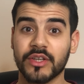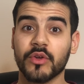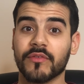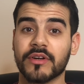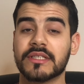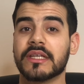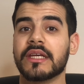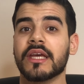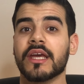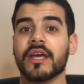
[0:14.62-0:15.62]

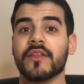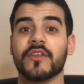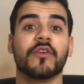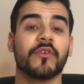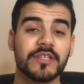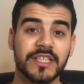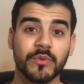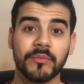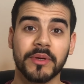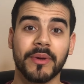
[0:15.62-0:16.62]
university, the university
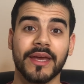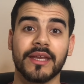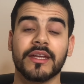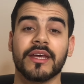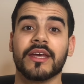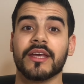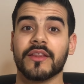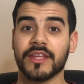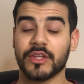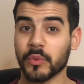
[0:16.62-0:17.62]
would be paid
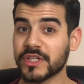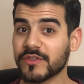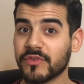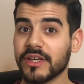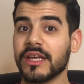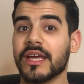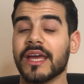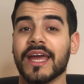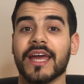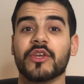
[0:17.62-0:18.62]
the tuition fee
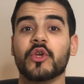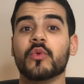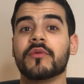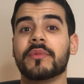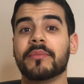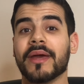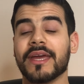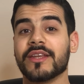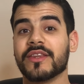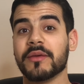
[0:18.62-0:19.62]
and you would be
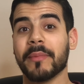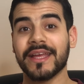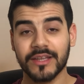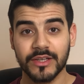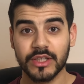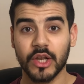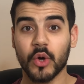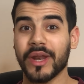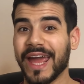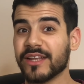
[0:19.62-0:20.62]
paid the maintenance
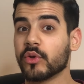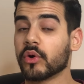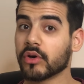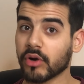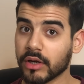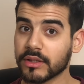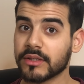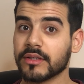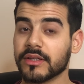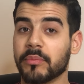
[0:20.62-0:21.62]
loan and or
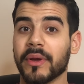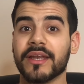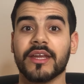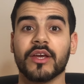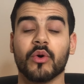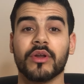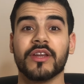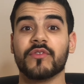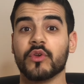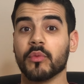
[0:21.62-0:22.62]
grant, depending on
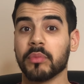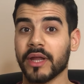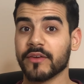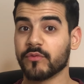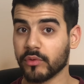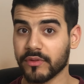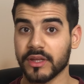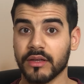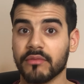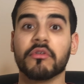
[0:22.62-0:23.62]
if you applied for
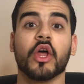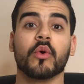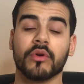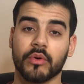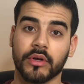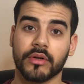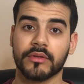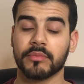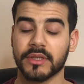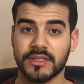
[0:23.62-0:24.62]
the loan or
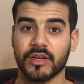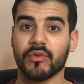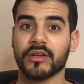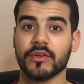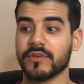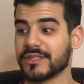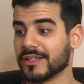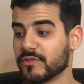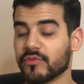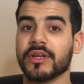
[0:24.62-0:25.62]
not, because the grant obviously
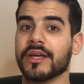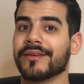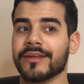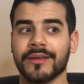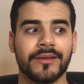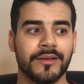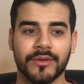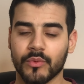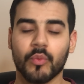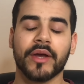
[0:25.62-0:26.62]
is free and
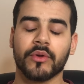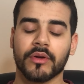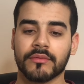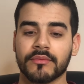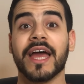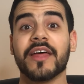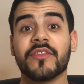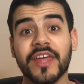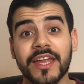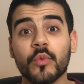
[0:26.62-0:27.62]
why not? And
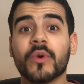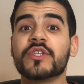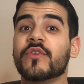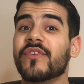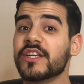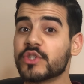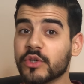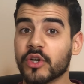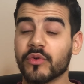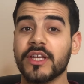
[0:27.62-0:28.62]
then once you finish your
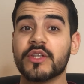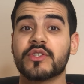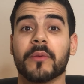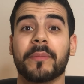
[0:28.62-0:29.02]
degree, you start